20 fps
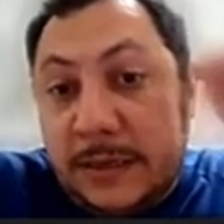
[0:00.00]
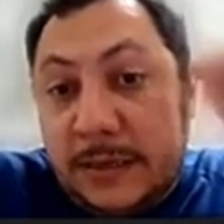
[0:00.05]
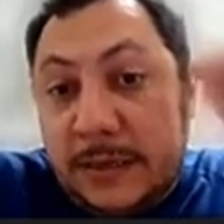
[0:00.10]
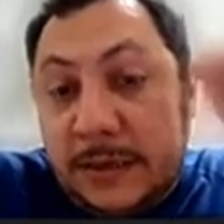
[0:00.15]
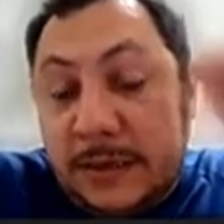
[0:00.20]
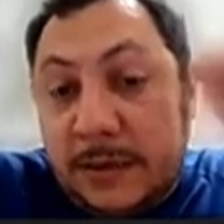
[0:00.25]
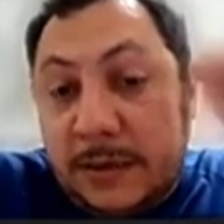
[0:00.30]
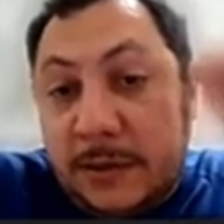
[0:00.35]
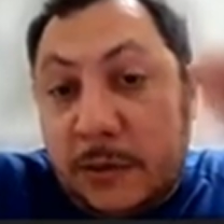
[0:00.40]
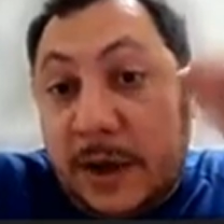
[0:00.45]

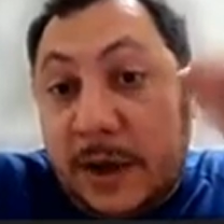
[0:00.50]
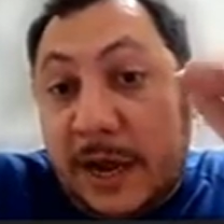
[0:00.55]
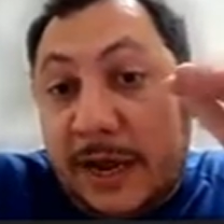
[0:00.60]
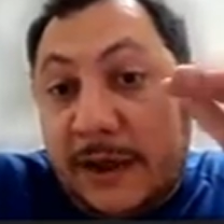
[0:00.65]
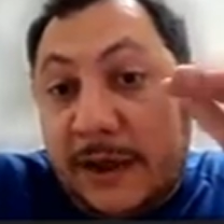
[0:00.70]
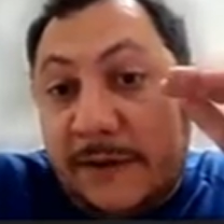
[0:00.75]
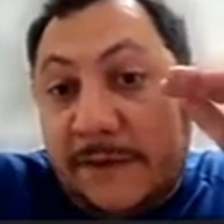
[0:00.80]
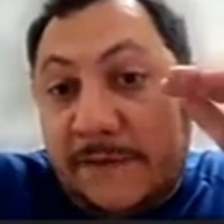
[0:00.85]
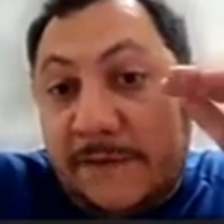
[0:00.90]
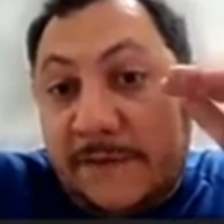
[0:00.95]
you
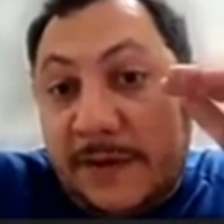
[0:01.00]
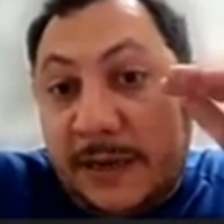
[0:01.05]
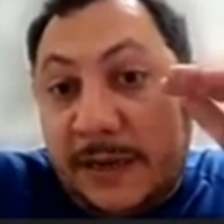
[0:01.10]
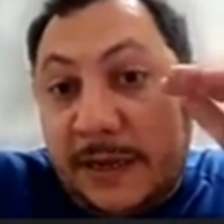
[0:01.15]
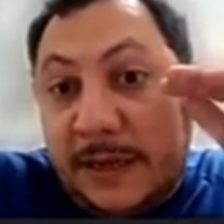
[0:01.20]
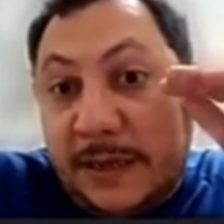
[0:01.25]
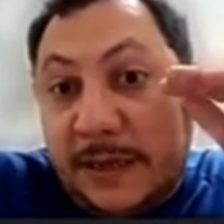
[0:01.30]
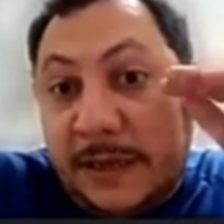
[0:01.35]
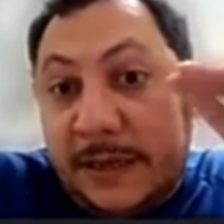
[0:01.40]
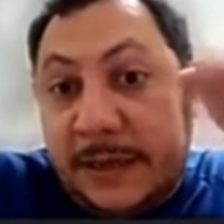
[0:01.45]
have
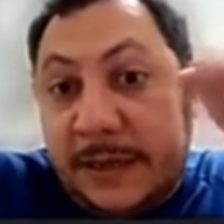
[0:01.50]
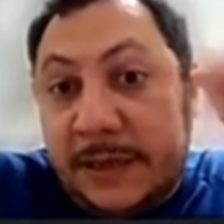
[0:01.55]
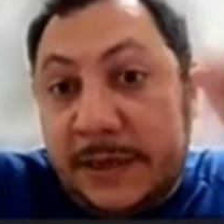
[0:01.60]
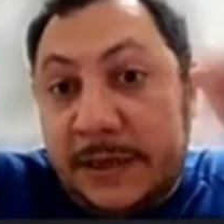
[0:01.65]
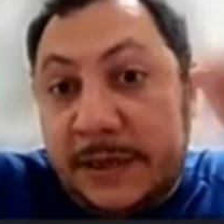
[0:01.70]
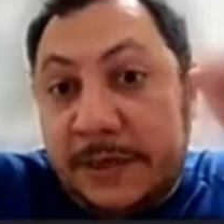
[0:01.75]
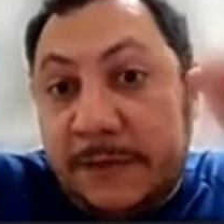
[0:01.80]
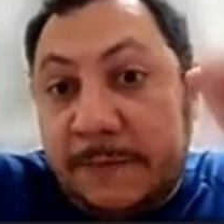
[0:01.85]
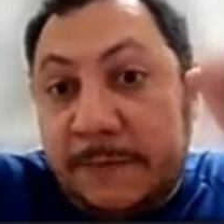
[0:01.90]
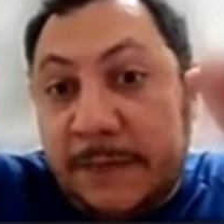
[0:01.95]
a
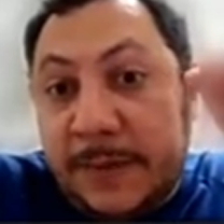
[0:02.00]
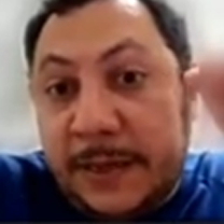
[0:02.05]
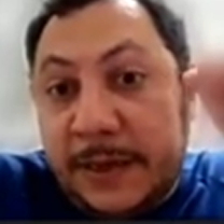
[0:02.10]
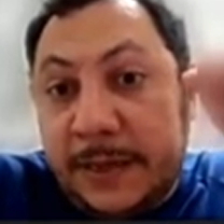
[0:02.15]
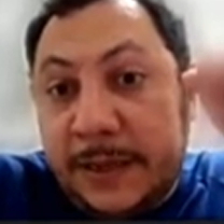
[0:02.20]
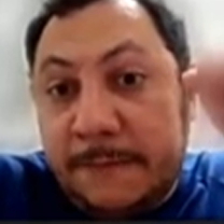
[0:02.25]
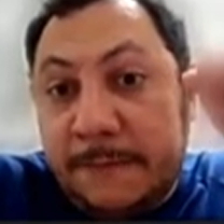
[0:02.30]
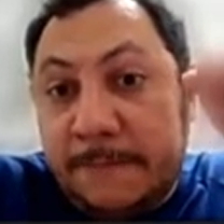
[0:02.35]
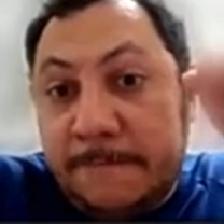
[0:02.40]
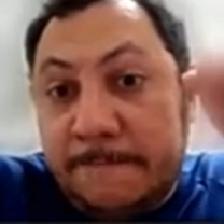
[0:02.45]
tangent
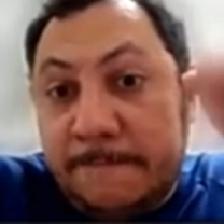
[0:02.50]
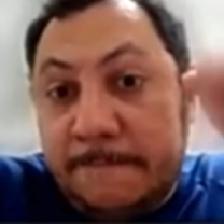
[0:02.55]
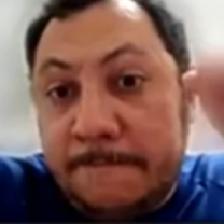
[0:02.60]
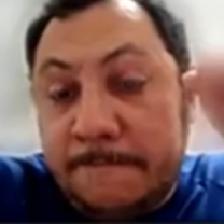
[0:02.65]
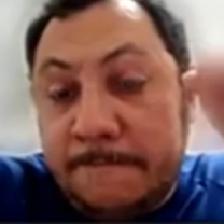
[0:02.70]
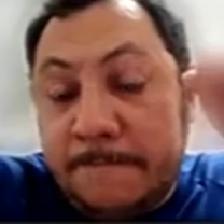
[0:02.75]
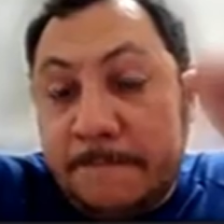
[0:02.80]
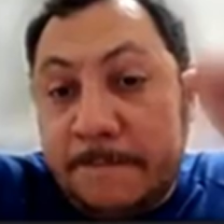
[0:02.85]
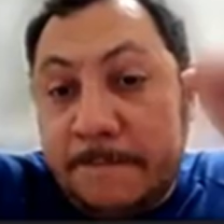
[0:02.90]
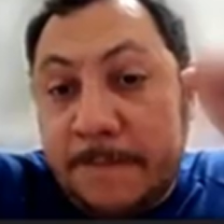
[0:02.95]
plane.
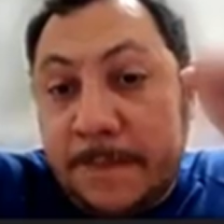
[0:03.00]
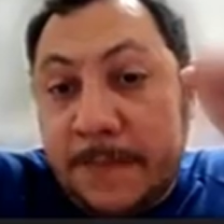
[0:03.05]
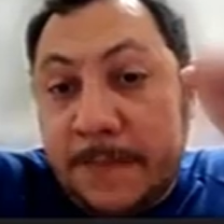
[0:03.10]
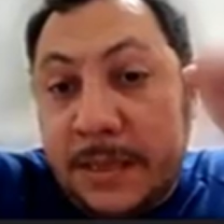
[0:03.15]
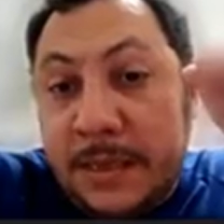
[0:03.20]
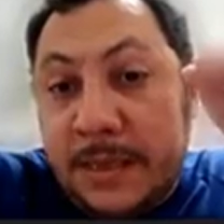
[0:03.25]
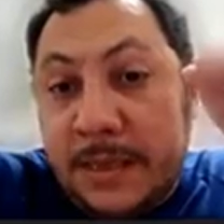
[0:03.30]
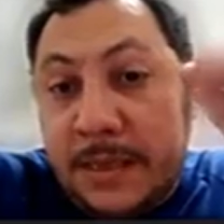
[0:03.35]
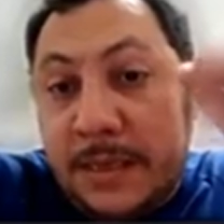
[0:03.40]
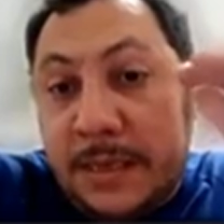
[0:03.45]

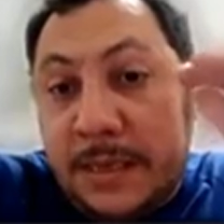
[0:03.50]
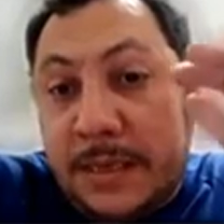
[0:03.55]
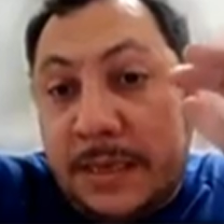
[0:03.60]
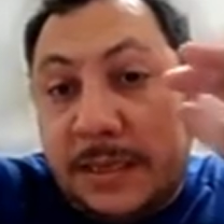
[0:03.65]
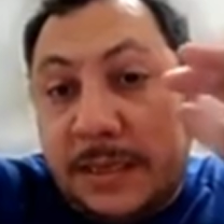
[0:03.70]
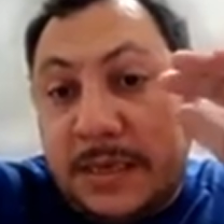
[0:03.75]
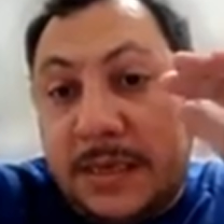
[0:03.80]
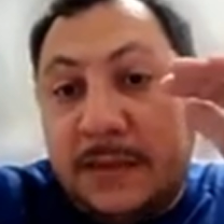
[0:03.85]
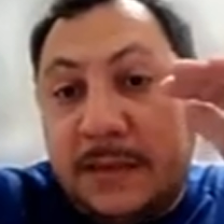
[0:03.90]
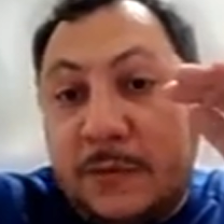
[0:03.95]
And
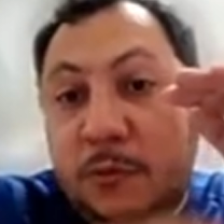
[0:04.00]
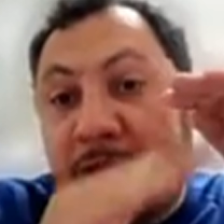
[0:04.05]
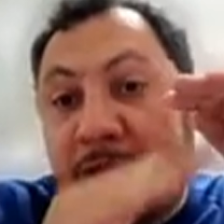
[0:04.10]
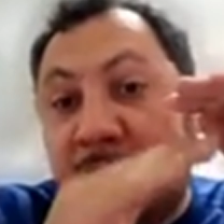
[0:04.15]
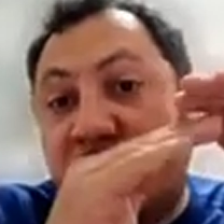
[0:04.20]
then when we